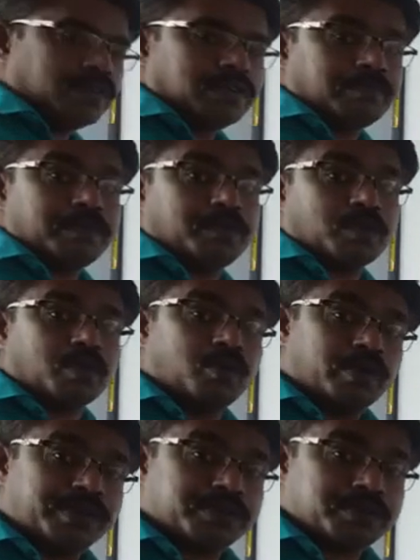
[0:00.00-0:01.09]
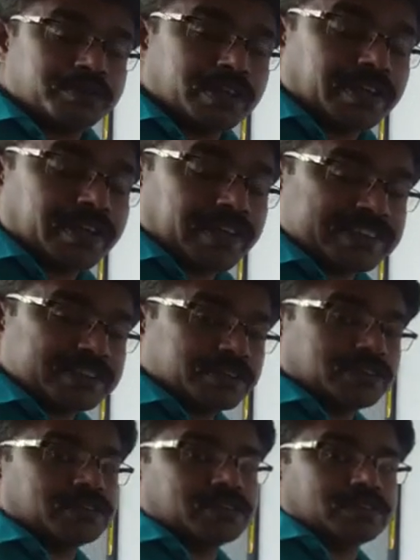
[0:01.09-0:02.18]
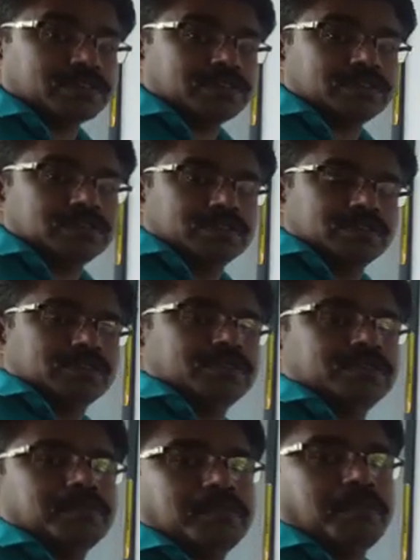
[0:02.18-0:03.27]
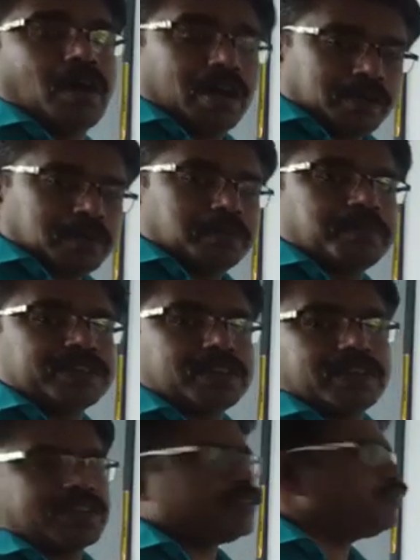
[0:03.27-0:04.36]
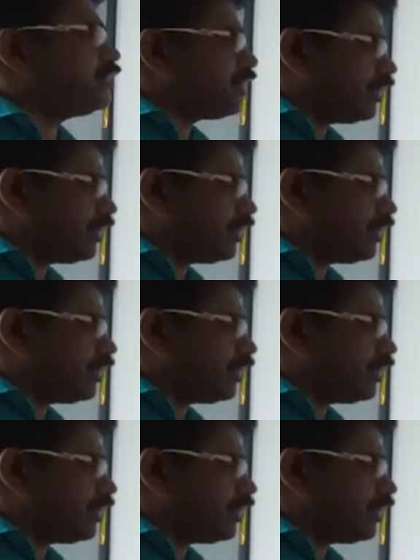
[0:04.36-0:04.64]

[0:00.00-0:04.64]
Before going to the next part of present tense, we shall